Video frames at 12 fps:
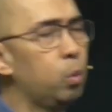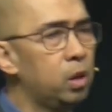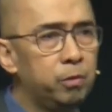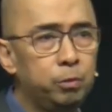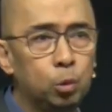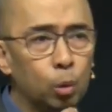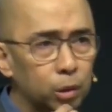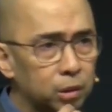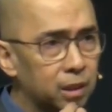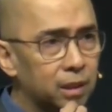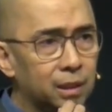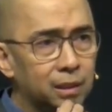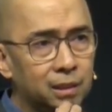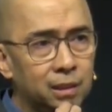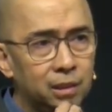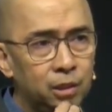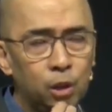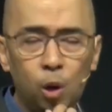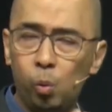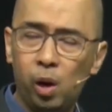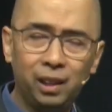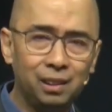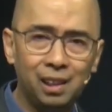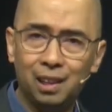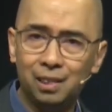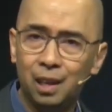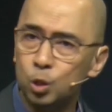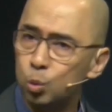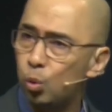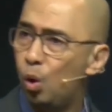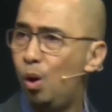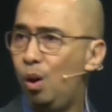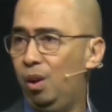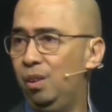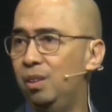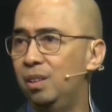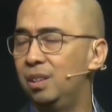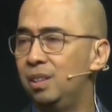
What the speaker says: I would have told her, "You know what? That's wrong.